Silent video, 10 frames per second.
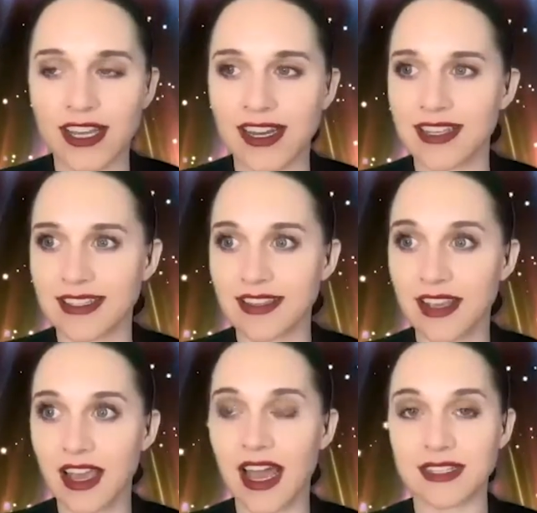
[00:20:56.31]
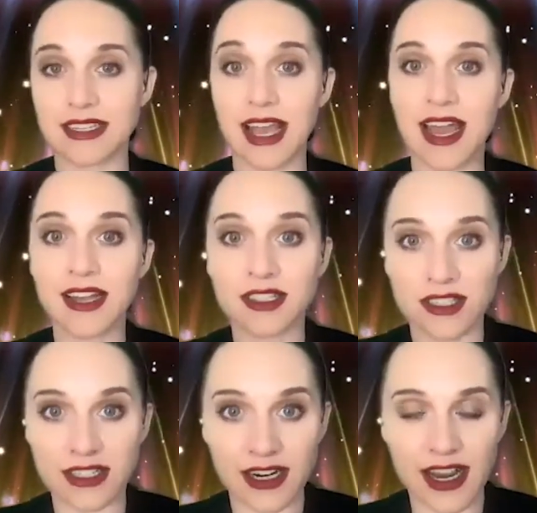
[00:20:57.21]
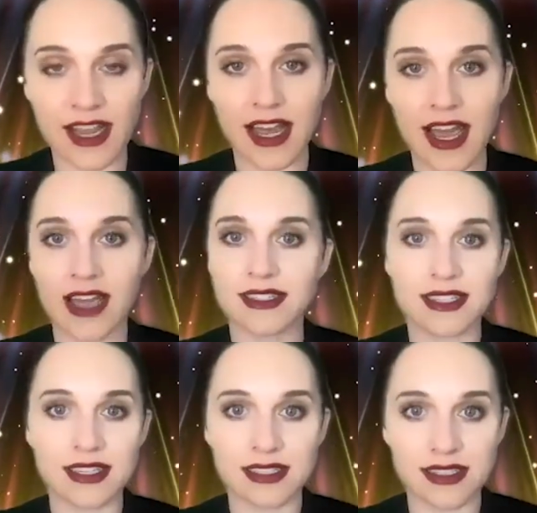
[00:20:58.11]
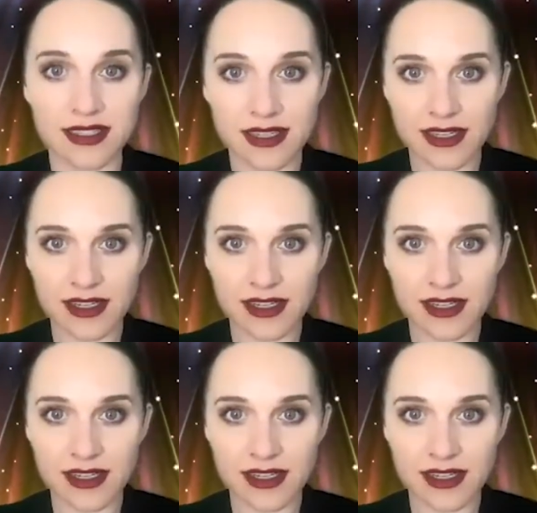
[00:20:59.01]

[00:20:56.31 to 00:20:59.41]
And as as an actor and as his